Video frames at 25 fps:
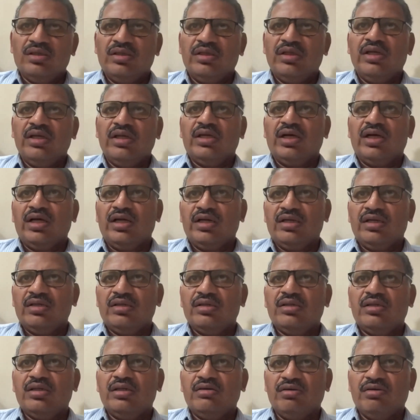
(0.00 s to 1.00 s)
they can
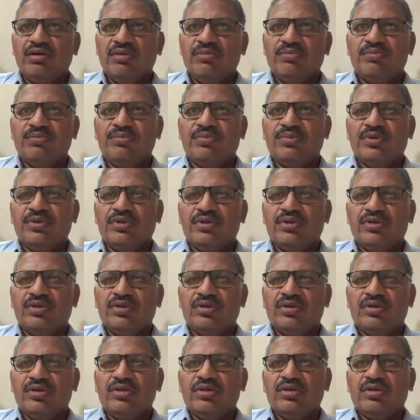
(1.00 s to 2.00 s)
develop uh,
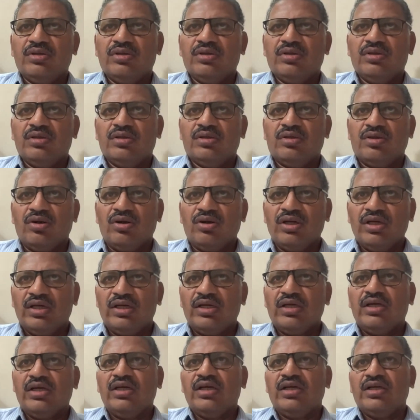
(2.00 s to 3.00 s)

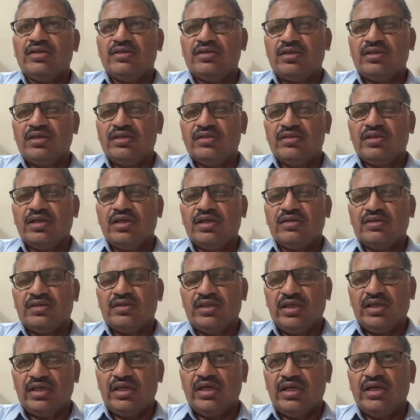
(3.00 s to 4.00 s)
chronic kidney disease, that is
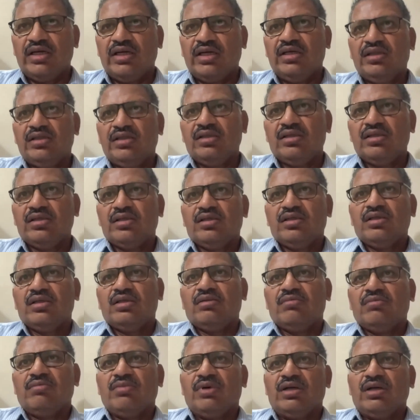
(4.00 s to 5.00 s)
CKD.
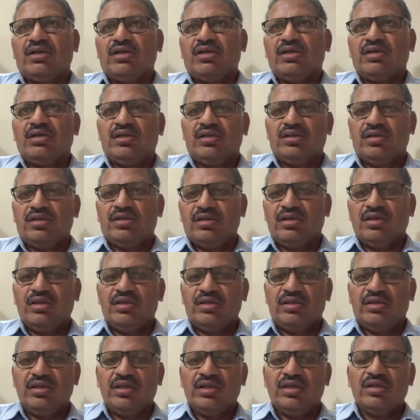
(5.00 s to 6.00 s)
But uh,
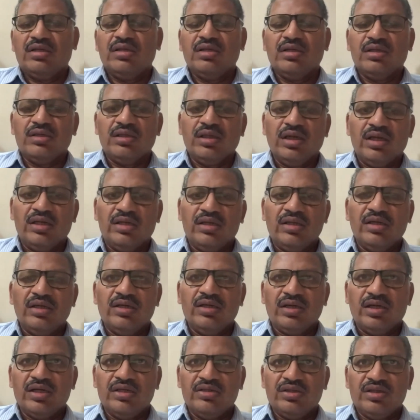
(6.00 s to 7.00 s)
I think that
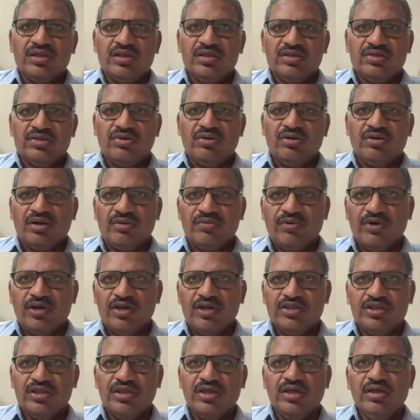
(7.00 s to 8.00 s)
literature is
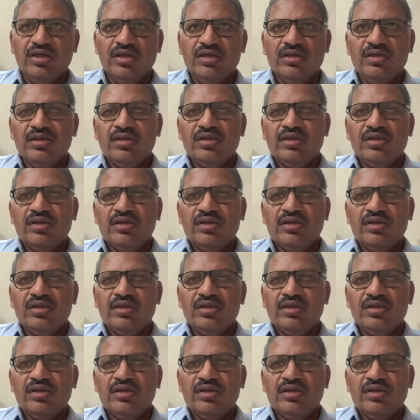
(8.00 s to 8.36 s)
controversial.